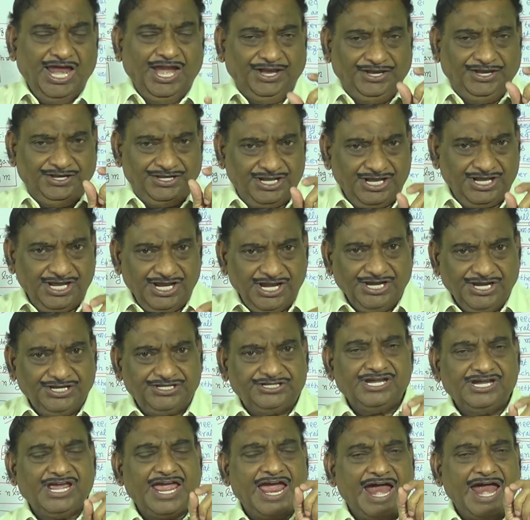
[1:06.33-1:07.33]

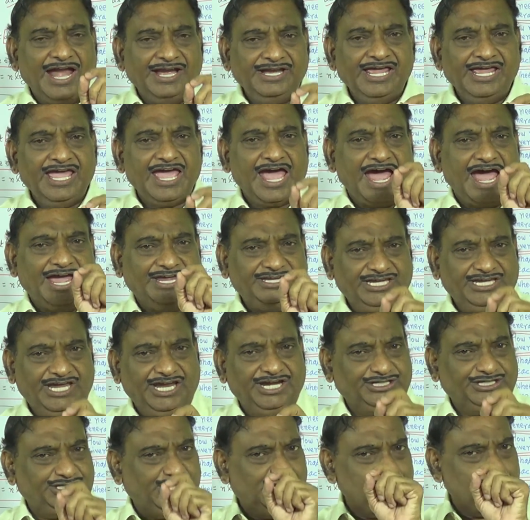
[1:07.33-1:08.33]
NEET and
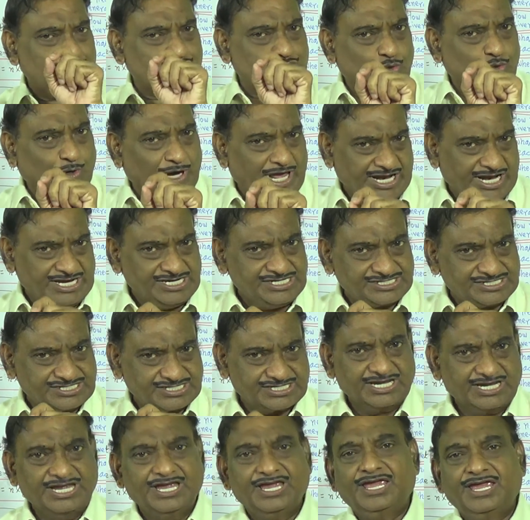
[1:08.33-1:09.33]
IIT
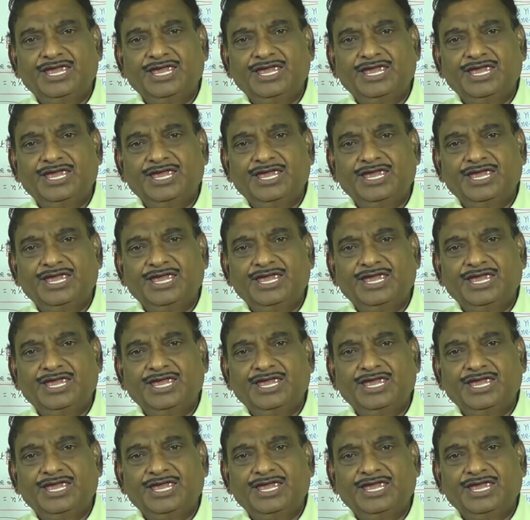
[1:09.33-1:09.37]
students